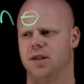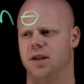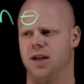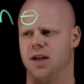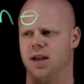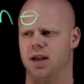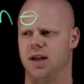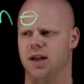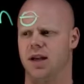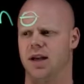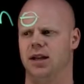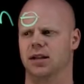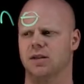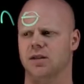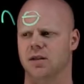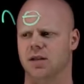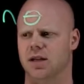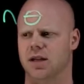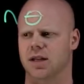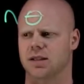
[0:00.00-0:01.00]
today and
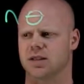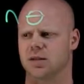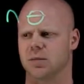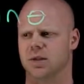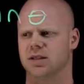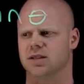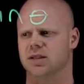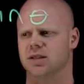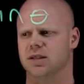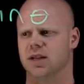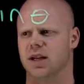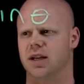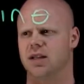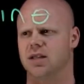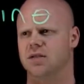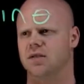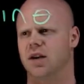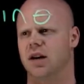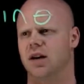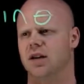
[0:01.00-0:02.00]
look at some
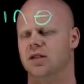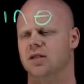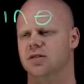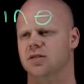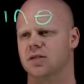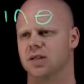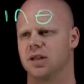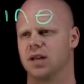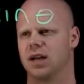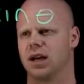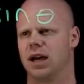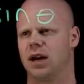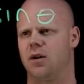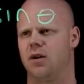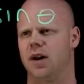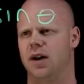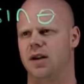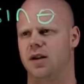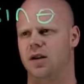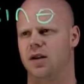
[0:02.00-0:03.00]
instantaneous values and how
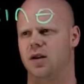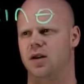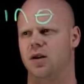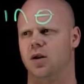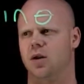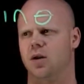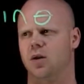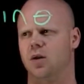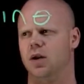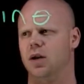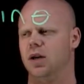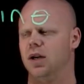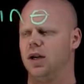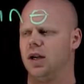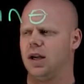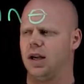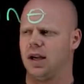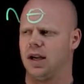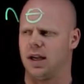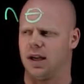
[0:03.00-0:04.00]
I can go
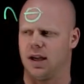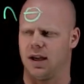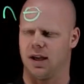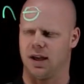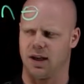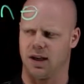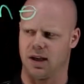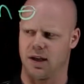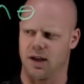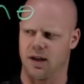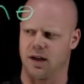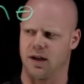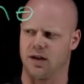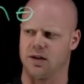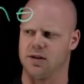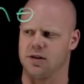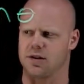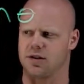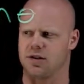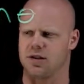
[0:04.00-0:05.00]
and
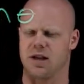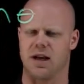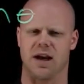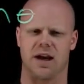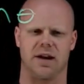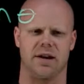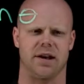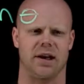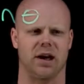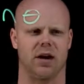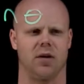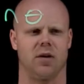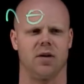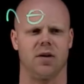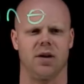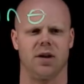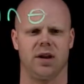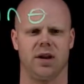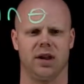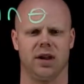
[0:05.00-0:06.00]
understand
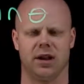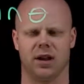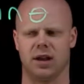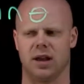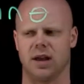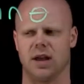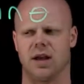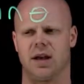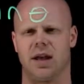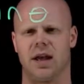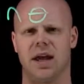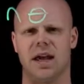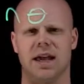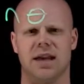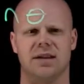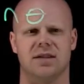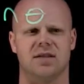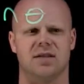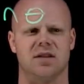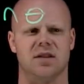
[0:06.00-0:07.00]
how in an
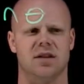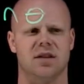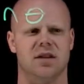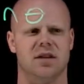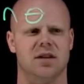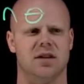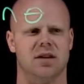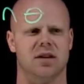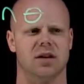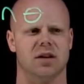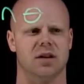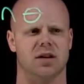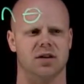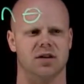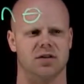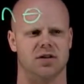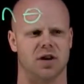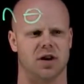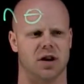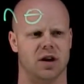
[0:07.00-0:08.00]
AC
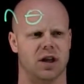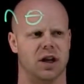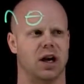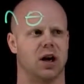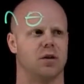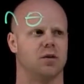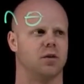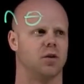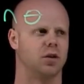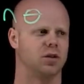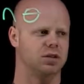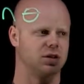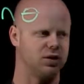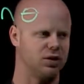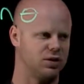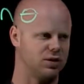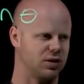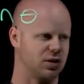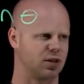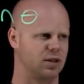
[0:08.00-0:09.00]
circuit how
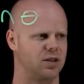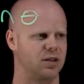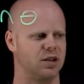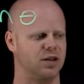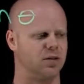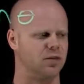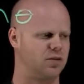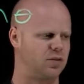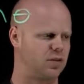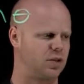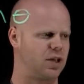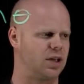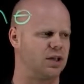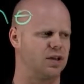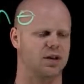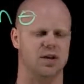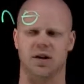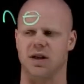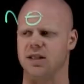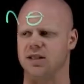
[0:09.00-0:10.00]
voltages are continuing to
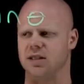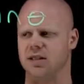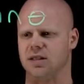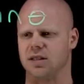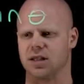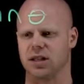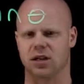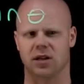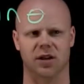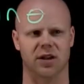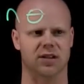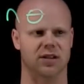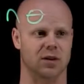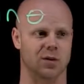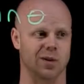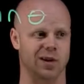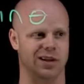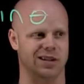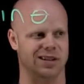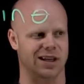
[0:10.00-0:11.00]
increase and decrease and
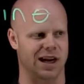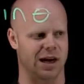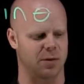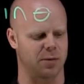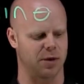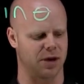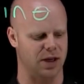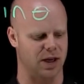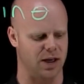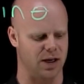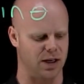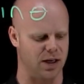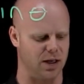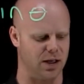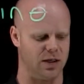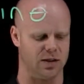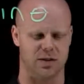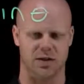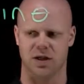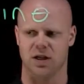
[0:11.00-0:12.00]
what is happening at
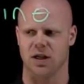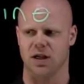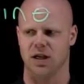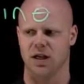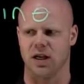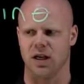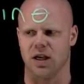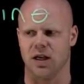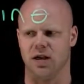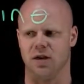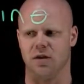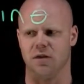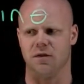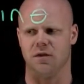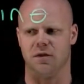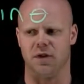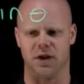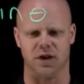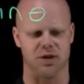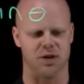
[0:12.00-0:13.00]
each
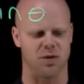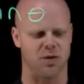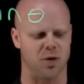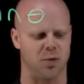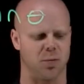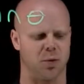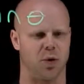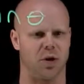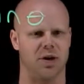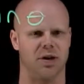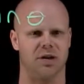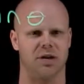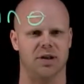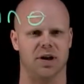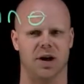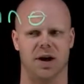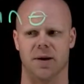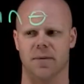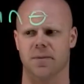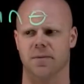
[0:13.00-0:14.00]
individual point in
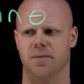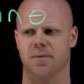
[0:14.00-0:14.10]
time.